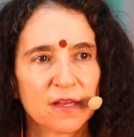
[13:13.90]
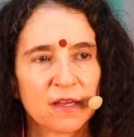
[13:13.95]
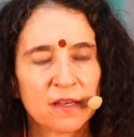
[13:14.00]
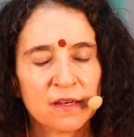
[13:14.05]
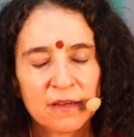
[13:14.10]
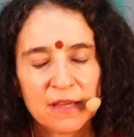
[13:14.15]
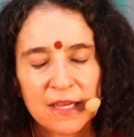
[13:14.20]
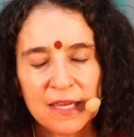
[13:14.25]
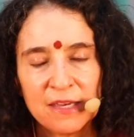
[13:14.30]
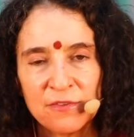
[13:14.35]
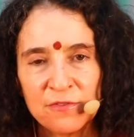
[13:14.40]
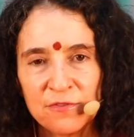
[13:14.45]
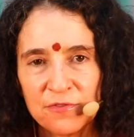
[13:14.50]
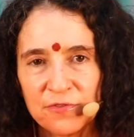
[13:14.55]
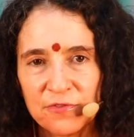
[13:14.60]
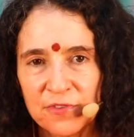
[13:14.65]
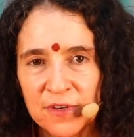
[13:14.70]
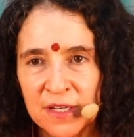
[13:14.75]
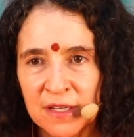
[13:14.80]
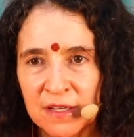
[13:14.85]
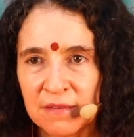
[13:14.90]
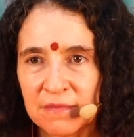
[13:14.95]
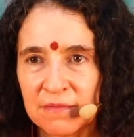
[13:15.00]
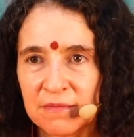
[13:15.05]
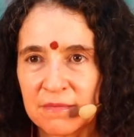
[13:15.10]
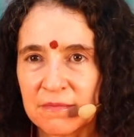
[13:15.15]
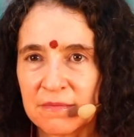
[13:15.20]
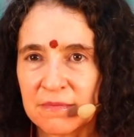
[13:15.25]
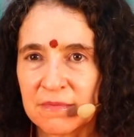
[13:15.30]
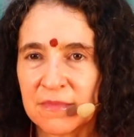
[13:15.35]
An
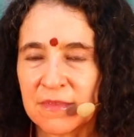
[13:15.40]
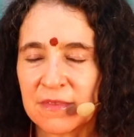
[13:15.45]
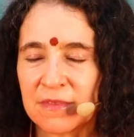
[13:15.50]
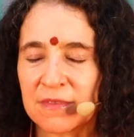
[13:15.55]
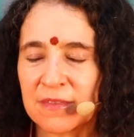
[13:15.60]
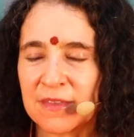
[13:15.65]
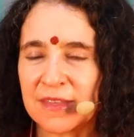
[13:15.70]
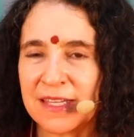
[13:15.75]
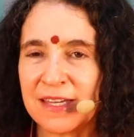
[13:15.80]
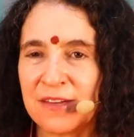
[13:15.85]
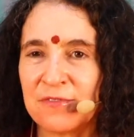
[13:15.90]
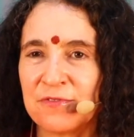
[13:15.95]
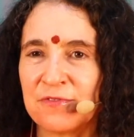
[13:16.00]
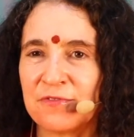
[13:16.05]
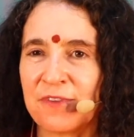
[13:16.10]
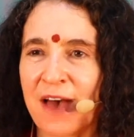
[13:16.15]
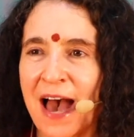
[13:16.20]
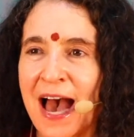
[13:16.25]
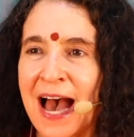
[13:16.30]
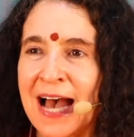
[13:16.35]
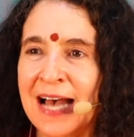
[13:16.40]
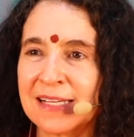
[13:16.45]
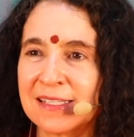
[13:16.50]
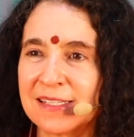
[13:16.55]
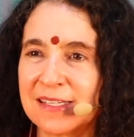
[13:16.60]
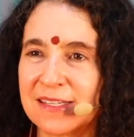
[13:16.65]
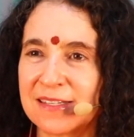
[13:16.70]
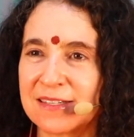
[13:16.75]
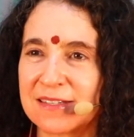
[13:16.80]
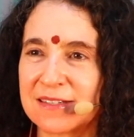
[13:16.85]
infinitely
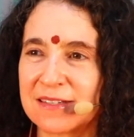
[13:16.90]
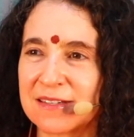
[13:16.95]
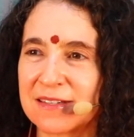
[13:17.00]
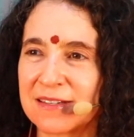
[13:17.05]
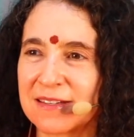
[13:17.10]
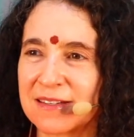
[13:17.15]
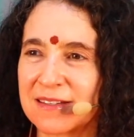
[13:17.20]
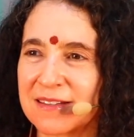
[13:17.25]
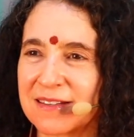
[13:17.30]
vast